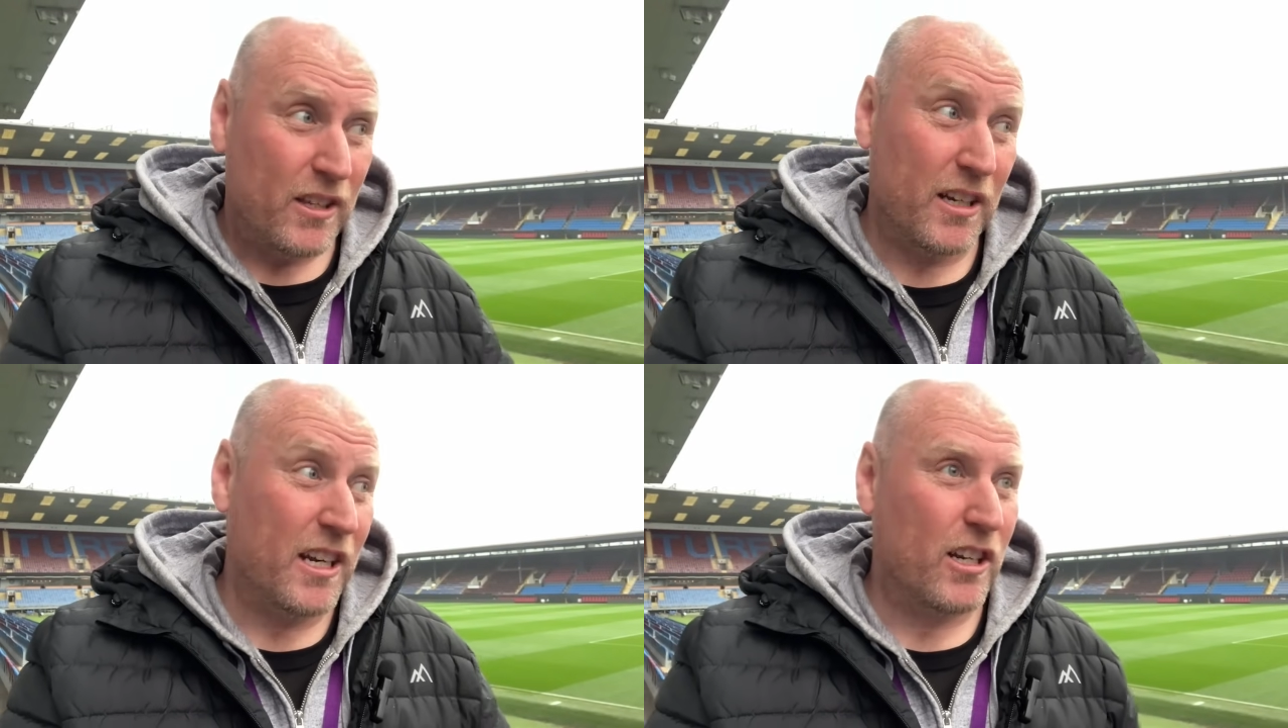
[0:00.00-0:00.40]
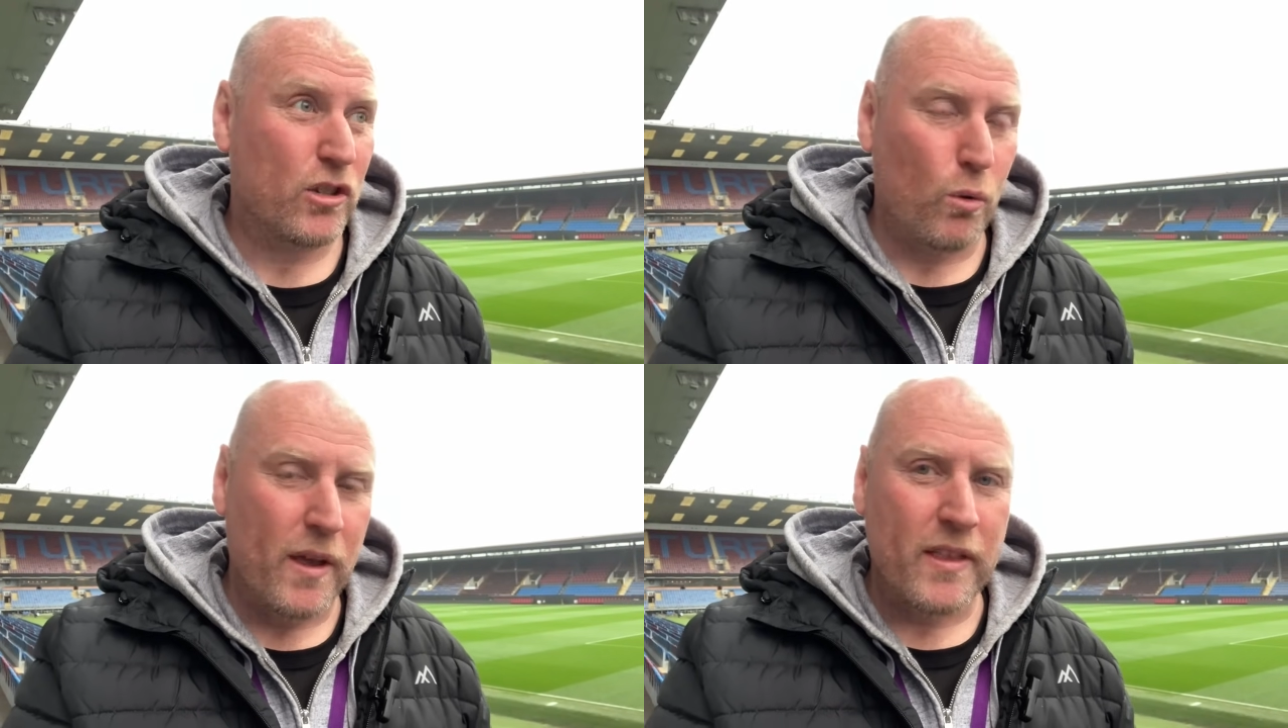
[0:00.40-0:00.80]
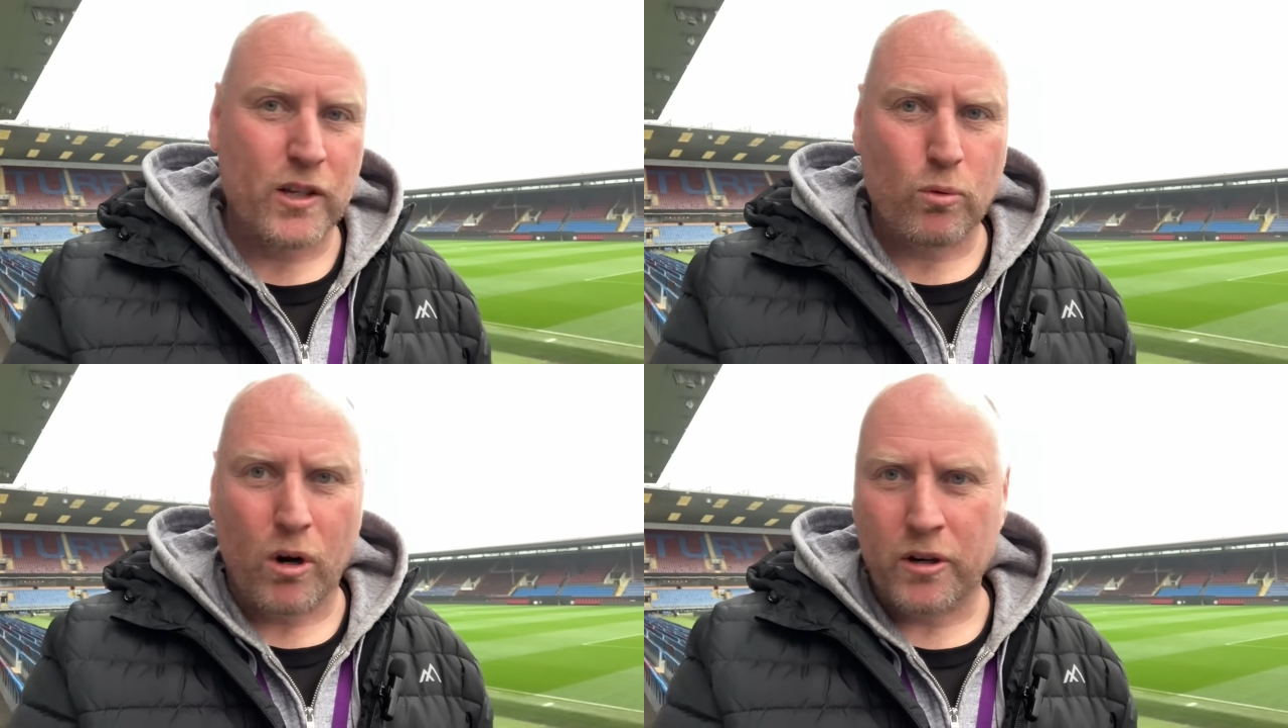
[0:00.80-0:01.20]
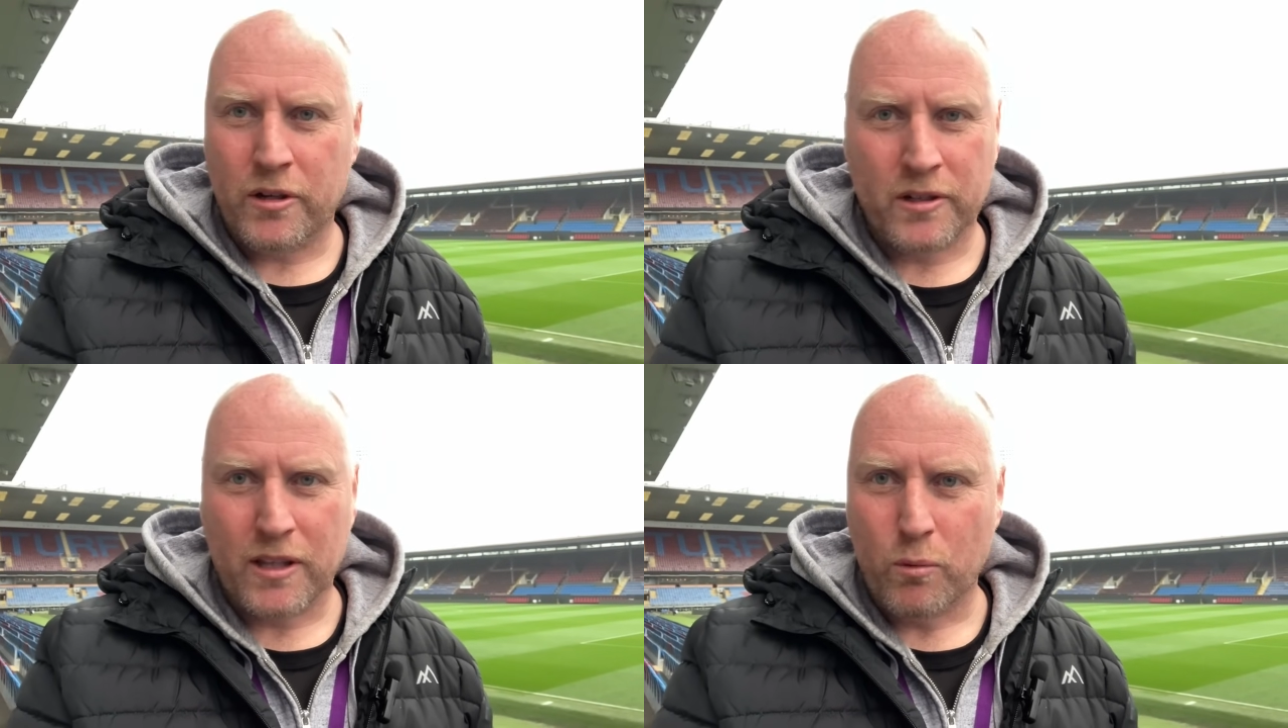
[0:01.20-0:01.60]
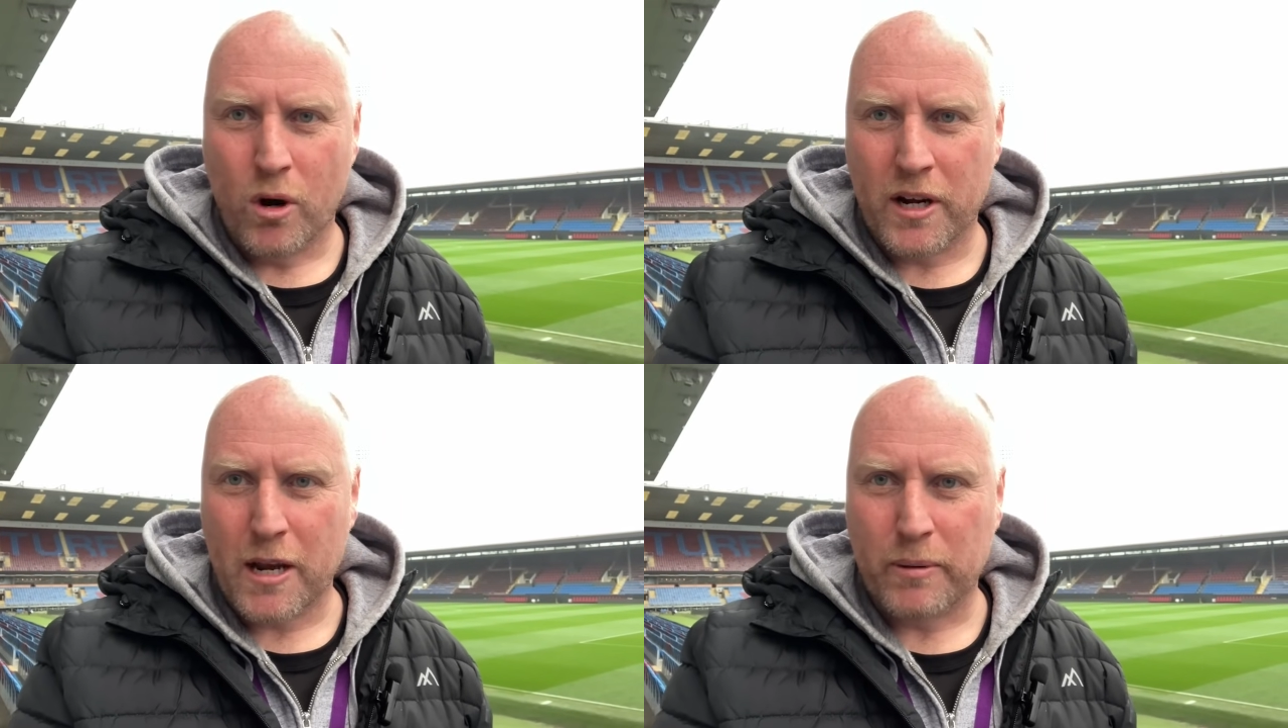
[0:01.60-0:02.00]
they needed to win this one, and they
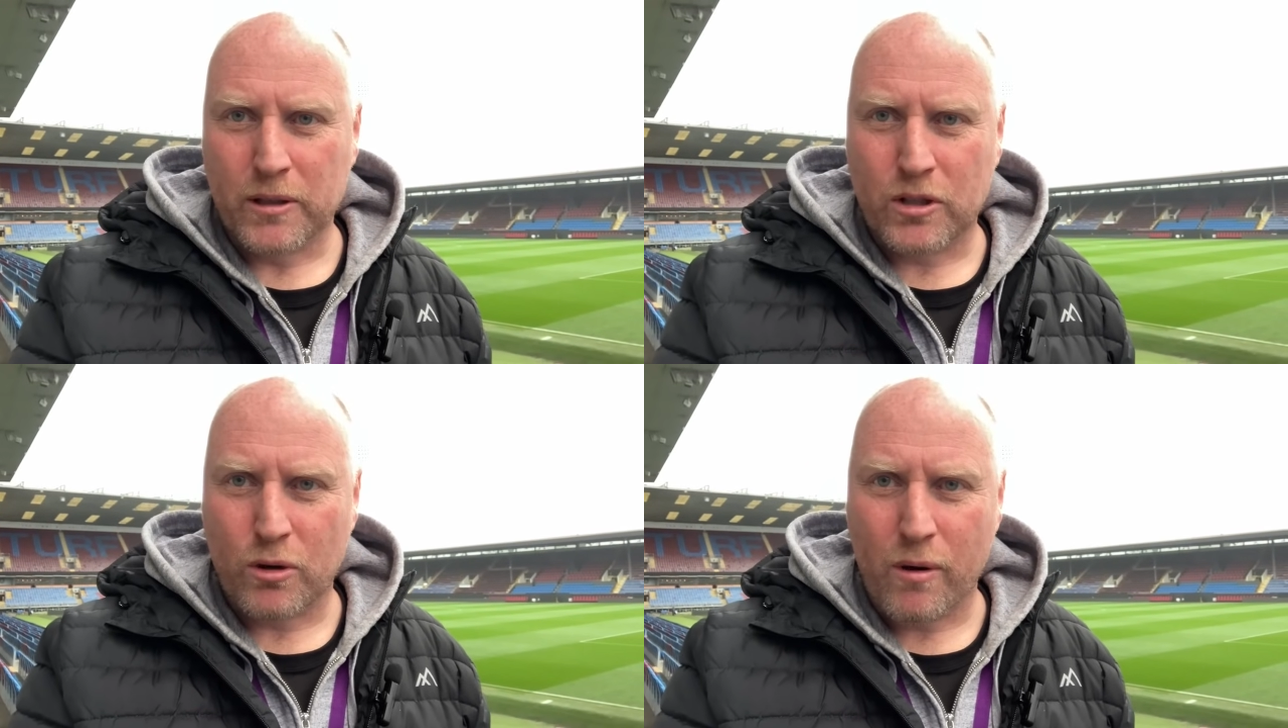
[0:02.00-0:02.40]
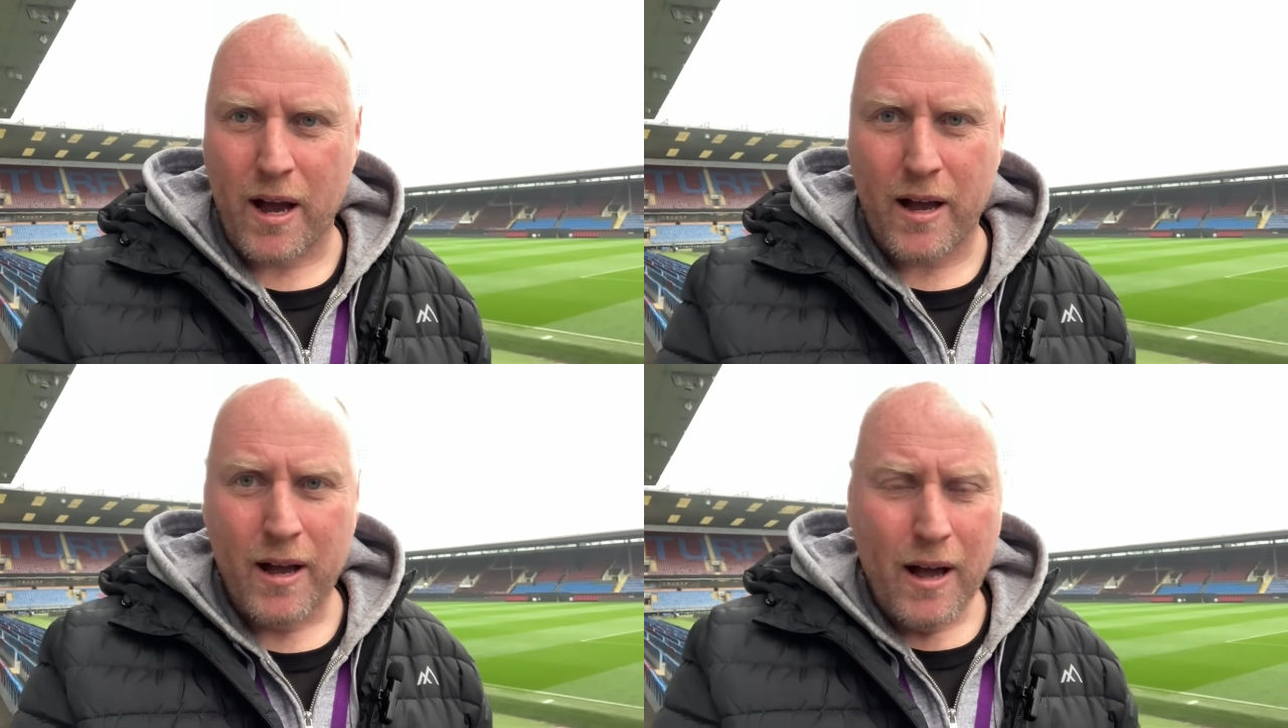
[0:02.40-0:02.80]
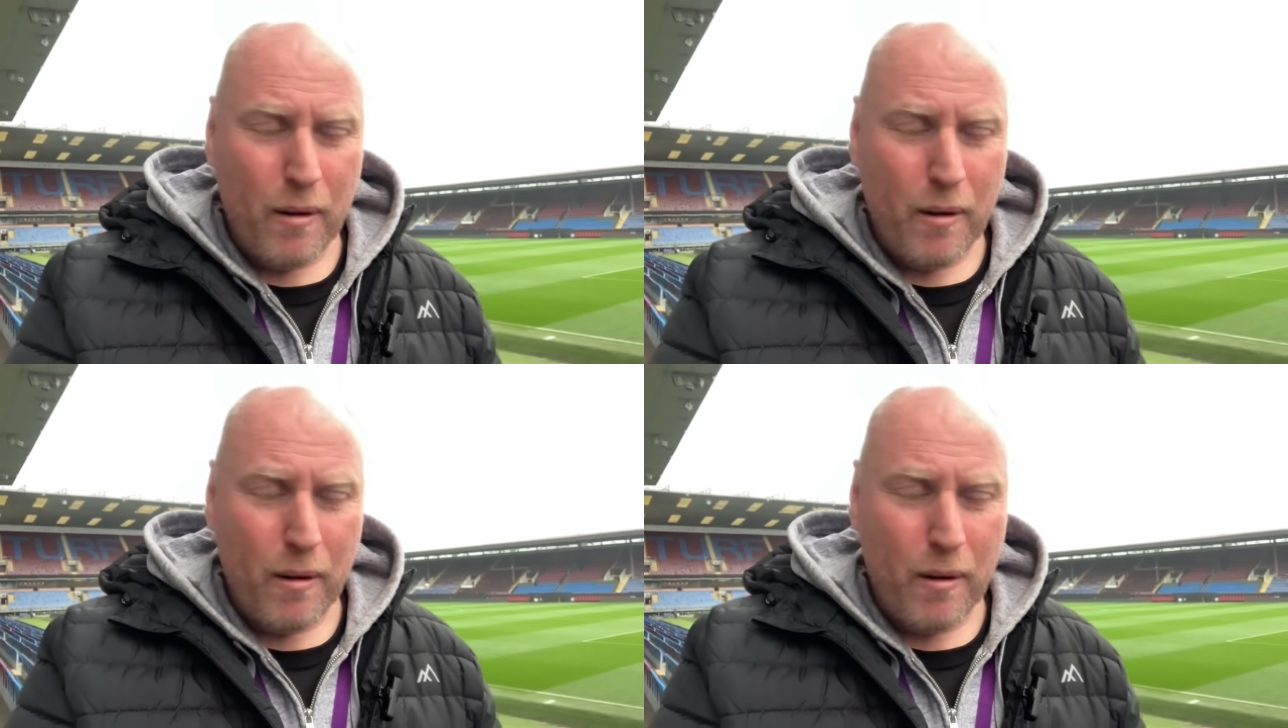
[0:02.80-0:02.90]
weren't able to uh,